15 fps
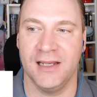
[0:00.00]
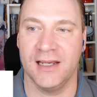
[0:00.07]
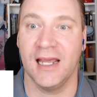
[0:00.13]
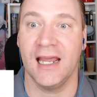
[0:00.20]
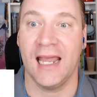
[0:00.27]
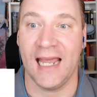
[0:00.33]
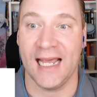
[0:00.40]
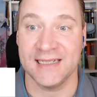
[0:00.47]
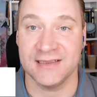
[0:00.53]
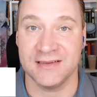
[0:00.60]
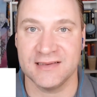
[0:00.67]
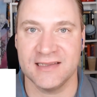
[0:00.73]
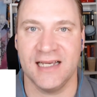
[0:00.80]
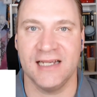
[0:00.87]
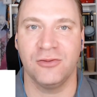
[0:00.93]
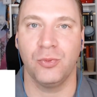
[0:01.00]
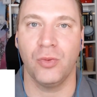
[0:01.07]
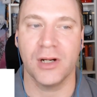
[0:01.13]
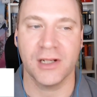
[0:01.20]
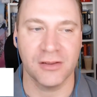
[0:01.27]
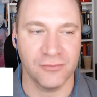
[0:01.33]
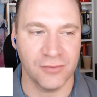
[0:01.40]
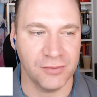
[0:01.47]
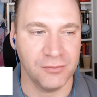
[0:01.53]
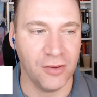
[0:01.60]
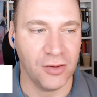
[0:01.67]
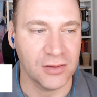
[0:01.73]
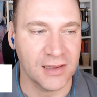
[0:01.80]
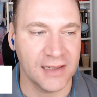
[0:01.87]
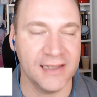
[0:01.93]
meaning, as you said, working
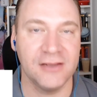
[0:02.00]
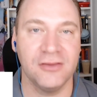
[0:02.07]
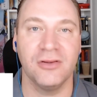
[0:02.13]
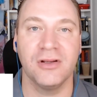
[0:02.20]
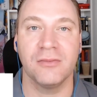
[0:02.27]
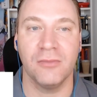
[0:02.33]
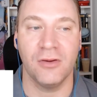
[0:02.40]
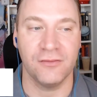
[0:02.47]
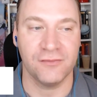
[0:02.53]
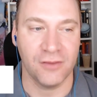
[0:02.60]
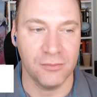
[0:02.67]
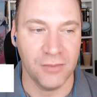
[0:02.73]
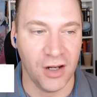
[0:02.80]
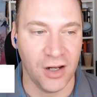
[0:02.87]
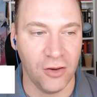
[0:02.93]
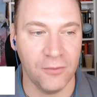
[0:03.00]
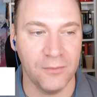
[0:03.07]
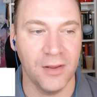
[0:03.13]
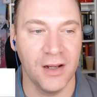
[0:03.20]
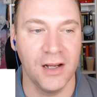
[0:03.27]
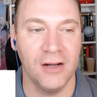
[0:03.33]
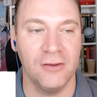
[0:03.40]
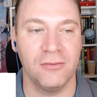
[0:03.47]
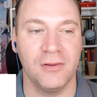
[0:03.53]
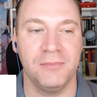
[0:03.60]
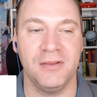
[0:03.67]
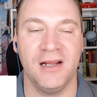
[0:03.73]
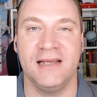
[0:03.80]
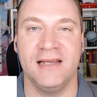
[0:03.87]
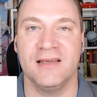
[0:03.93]
remotely, doing more from home,
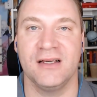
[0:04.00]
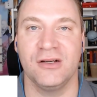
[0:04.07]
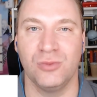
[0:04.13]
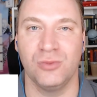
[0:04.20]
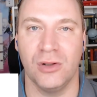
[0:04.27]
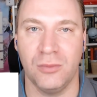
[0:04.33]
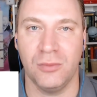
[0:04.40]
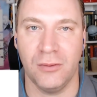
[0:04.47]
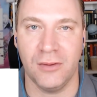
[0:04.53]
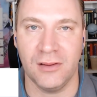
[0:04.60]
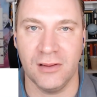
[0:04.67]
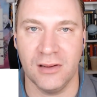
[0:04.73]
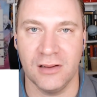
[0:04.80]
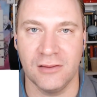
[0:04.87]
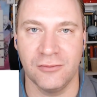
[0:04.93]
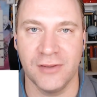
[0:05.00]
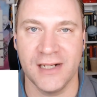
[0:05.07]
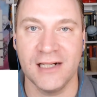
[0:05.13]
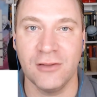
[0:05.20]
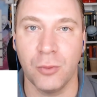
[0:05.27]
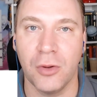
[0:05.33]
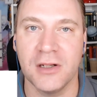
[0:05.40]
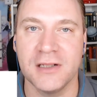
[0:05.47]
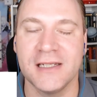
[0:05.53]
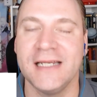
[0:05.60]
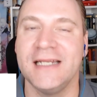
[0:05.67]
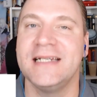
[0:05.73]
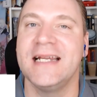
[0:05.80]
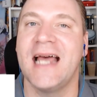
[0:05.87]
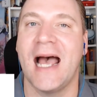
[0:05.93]
replacing real world
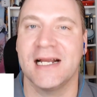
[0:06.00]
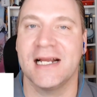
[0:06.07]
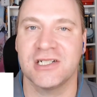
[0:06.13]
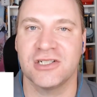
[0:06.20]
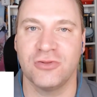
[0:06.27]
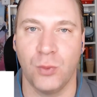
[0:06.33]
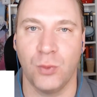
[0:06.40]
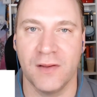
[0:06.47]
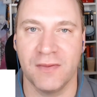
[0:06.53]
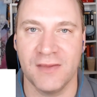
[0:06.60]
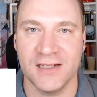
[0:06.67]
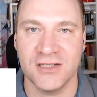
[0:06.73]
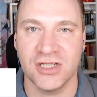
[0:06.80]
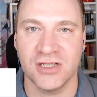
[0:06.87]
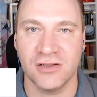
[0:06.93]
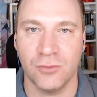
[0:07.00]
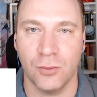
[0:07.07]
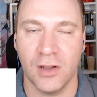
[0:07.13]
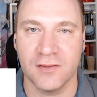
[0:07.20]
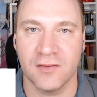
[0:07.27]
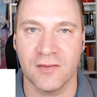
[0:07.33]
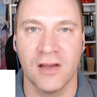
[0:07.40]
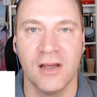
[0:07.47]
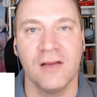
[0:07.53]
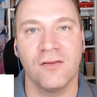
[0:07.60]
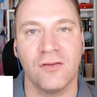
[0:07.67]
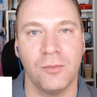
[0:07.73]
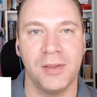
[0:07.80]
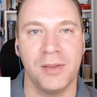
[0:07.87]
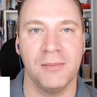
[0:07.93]
interaction with digital ones,
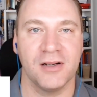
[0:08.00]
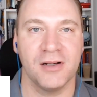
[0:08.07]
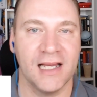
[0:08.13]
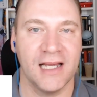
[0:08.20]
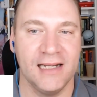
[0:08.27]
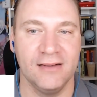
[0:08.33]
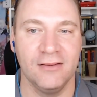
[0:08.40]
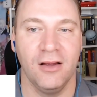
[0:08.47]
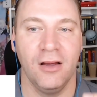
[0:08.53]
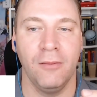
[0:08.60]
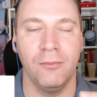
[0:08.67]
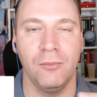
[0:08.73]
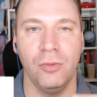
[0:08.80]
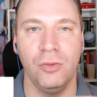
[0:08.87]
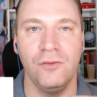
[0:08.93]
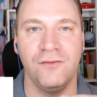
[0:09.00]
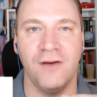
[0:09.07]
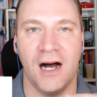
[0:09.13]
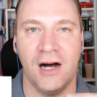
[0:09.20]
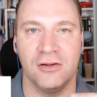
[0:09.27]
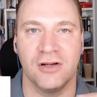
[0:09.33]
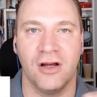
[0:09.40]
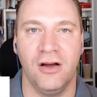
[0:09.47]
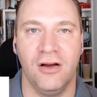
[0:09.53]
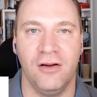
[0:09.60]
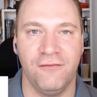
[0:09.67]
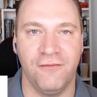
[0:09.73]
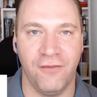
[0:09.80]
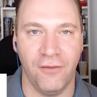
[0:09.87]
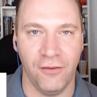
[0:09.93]
so people can move out
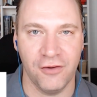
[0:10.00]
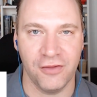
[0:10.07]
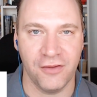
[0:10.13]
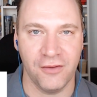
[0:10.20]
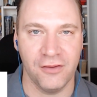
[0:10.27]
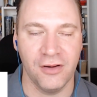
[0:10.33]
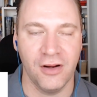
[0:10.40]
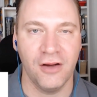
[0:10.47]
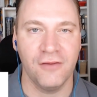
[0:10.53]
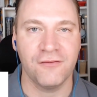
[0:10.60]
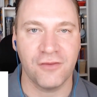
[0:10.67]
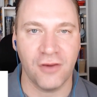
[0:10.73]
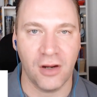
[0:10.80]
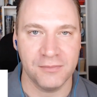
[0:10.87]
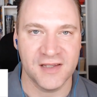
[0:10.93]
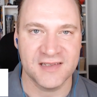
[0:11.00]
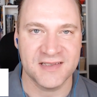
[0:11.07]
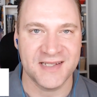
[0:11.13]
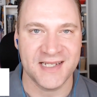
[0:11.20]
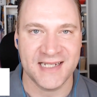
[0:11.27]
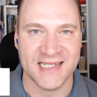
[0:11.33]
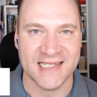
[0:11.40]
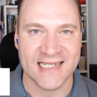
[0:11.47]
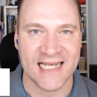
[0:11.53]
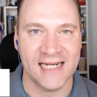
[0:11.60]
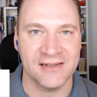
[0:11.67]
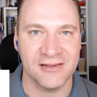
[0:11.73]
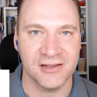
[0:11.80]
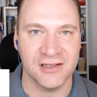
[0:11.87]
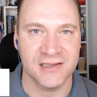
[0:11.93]
further from the city
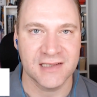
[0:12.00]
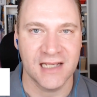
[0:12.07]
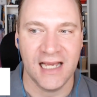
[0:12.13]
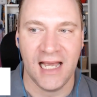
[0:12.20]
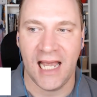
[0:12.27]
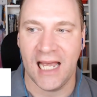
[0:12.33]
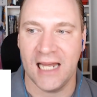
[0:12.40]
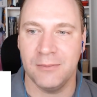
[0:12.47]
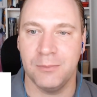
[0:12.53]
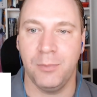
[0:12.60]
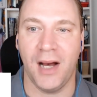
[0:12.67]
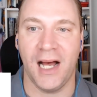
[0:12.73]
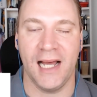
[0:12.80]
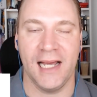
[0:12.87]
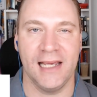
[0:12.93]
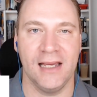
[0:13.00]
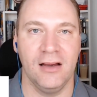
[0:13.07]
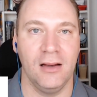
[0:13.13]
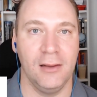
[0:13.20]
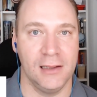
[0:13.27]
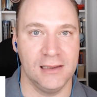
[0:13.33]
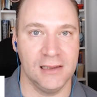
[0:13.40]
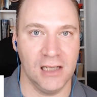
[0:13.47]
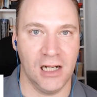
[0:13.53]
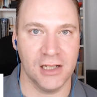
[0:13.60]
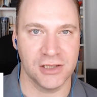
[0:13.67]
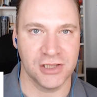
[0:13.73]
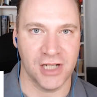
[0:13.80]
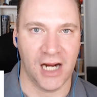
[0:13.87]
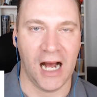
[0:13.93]
centers and buy
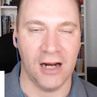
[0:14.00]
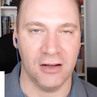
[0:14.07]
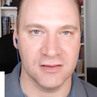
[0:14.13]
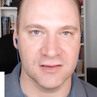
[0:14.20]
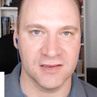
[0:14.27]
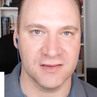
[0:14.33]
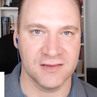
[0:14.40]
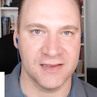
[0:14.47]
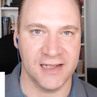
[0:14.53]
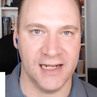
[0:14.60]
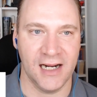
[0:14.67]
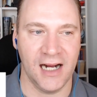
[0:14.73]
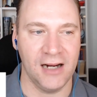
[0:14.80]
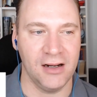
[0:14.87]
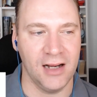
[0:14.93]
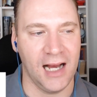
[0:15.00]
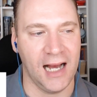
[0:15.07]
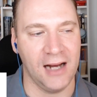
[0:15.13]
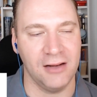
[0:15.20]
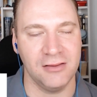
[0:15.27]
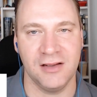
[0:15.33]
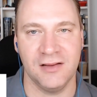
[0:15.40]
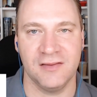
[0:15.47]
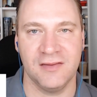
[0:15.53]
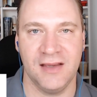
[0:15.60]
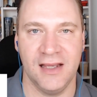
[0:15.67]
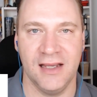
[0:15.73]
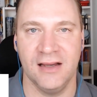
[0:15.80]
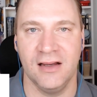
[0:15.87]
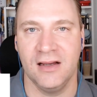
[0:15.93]
larger houses there. How do you
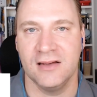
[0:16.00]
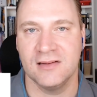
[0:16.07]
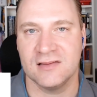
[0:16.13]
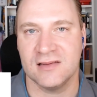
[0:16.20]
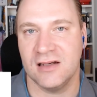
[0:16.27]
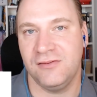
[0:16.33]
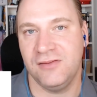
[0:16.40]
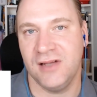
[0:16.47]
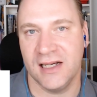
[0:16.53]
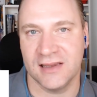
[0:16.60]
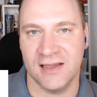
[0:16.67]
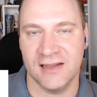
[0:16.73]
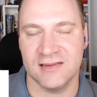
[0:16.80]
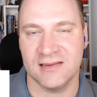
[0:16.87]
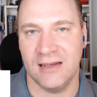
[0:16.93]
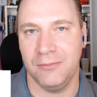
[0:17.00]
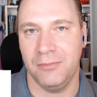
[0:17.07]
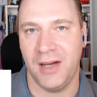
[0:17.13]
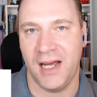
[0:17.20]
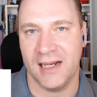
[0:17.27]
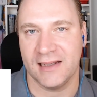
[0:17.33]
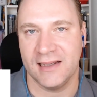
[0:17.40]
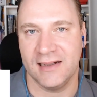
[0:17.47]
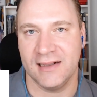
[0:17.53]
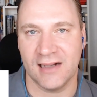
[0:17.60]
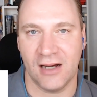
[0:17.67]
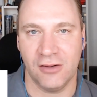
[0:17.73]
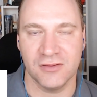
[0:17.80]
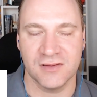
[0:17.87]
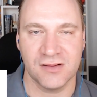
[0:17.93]
see stuff like this
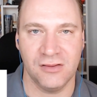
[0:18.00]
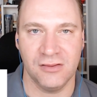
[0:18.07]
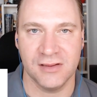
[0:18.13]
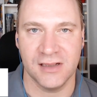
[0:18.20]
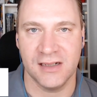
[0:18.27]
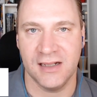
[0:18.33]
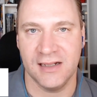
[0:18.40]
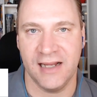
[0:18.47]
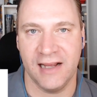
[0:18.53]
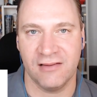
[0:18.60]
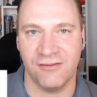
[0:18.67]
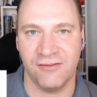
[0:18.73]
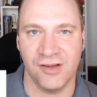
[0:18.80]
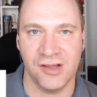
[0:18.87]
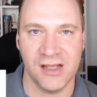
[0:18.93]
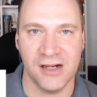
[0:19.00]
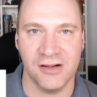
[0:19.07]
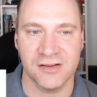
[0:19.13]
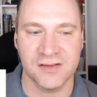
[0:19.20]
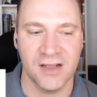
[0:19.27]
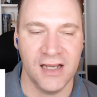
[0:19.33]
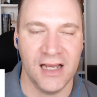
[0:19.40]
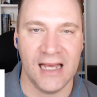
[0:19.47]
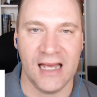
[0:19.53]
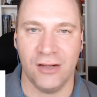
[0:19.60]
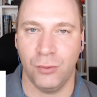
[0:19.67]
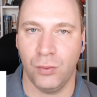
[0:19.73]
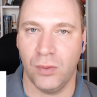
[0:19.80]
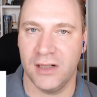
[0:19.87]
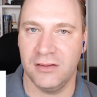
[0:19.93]
impacting HAUSGOLD in the next few years,
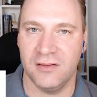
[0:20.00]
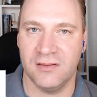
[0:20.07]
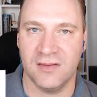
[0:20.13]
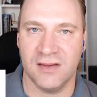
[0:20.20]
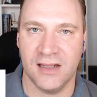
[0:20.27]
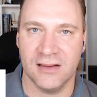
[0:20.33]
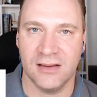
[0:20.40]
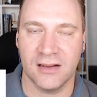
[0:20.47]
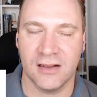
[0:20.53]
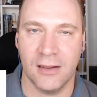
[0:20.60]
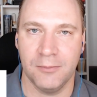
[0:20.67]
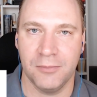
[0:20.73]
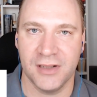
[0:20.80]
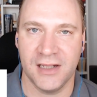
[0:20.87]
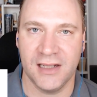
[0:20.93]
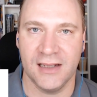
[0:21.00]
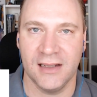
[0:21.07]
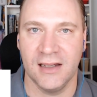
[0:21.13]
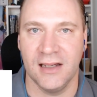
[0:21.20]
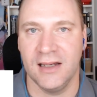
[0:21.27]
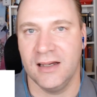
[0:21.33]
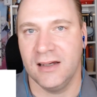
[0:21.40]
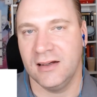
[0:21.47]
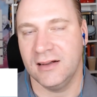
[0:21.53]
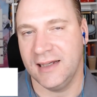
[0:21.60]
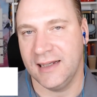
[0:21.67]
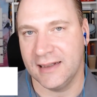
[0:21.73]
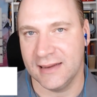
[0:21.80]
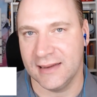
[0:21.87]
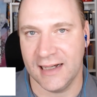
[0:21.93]
and where do you see the company
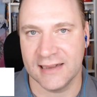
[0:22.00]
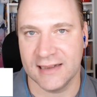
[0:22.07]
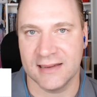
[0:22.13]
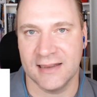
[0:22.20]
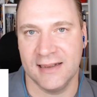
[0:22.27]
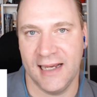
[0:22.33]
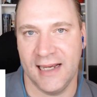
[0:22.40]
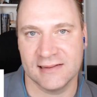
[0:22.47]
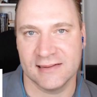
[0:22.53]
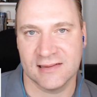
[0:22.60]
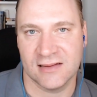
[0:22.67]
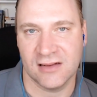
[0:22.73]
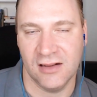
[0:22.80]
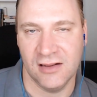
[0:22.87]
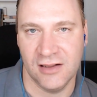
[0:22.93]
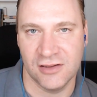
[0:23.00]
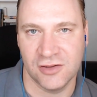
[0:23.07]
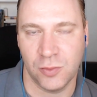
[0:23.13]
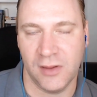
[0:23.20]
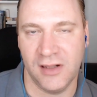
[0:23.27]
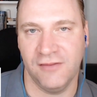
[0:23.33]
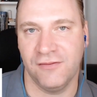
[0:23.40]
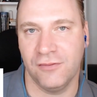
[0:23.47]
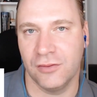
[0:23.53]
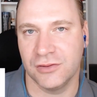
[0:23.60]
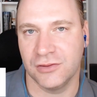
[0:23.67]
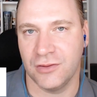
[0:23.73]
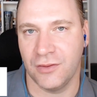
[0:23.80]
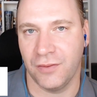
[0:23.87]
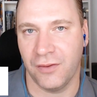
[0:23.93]
in like the next
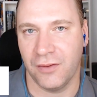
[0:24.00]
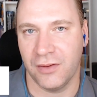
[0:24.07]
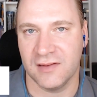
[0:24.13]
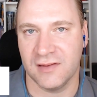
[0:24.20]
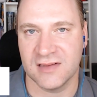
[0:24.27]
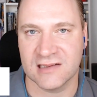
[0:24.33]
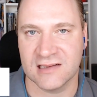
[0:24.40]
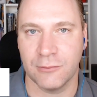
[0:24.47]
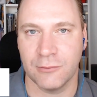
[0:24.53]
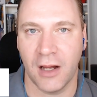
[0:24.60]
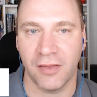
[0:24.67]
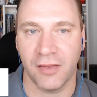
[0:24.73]
24 to 36